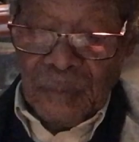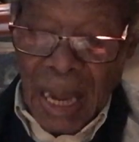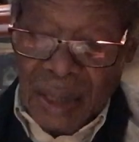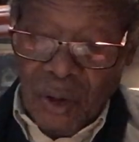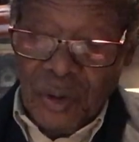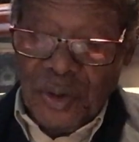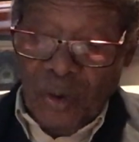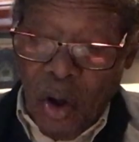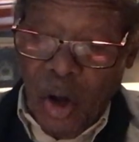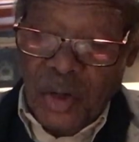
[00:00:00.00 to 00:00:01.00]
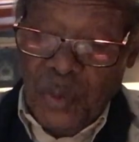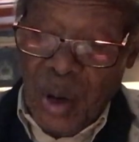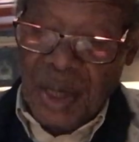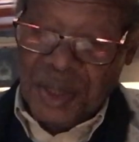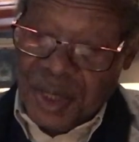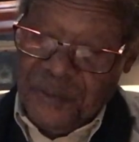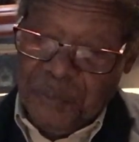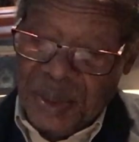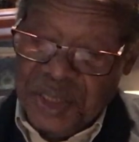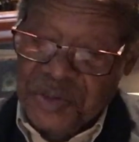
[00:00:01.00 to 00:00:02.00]
I call on all who are grieved
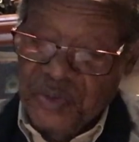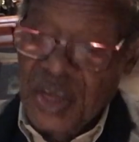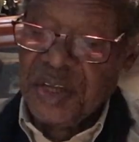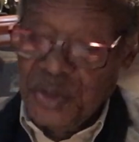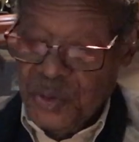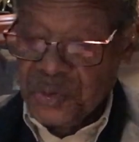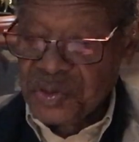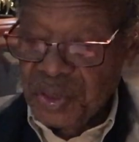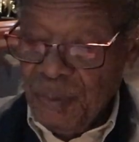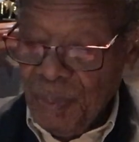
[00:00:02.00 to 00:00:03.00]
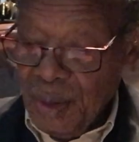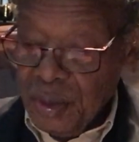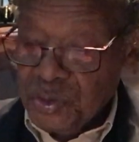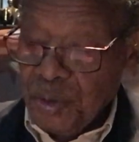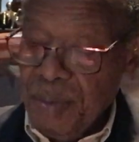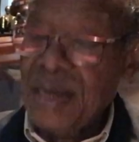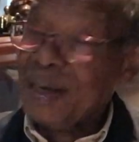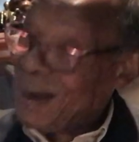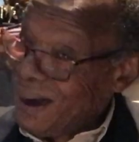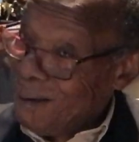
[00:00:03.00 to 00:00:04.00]
by this fake news to remain
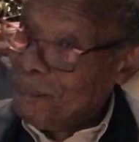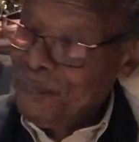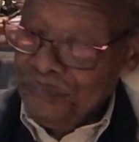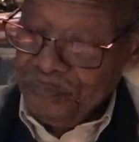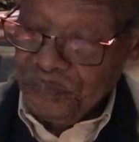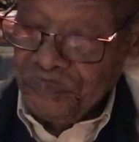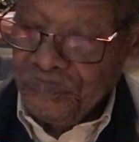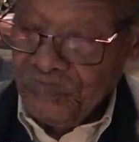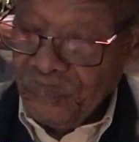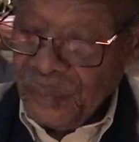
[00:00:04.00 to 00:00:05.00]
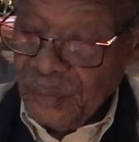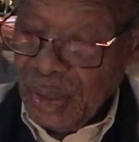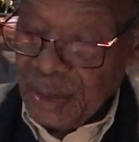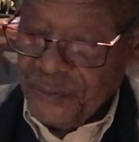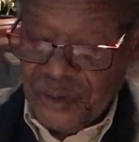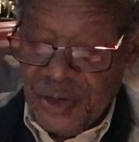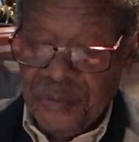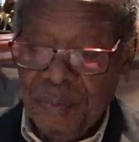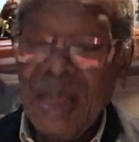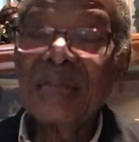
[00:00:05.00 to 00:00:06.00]
calm and refrain
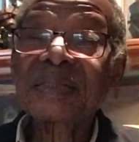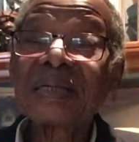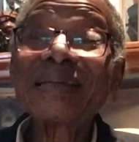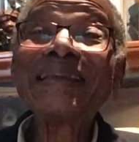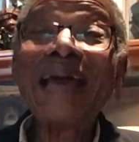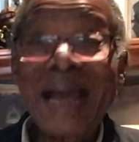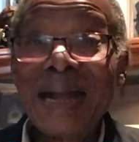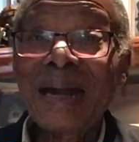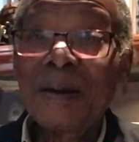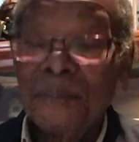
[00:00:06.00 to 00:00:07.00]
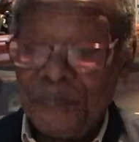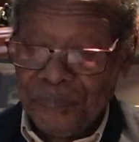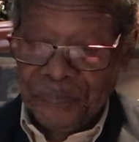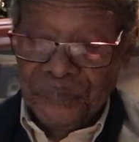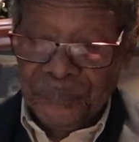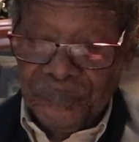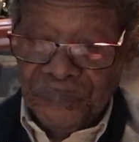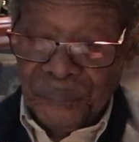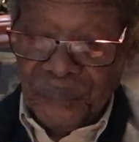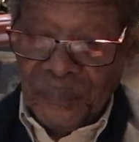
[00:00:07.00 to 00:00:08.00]
from acting in anger.
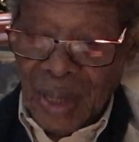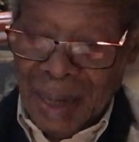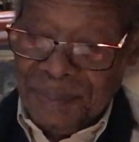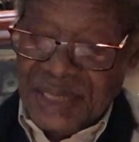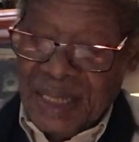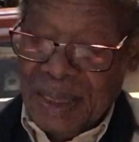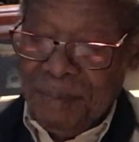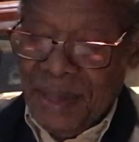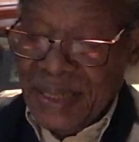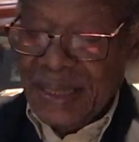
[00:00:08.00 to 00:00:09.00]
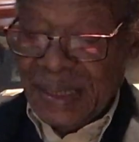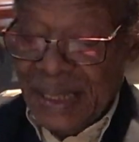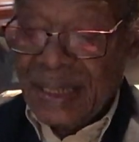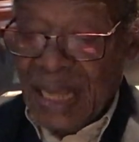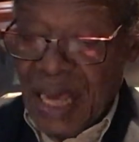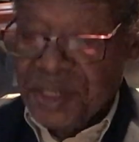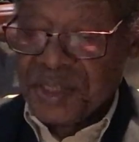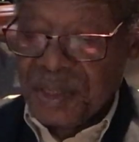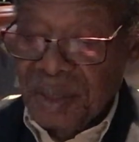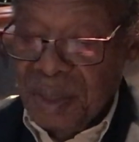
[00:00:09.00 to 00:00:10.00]
I'm taking immediate legal
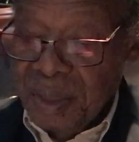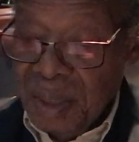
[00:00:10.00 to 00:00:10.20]
action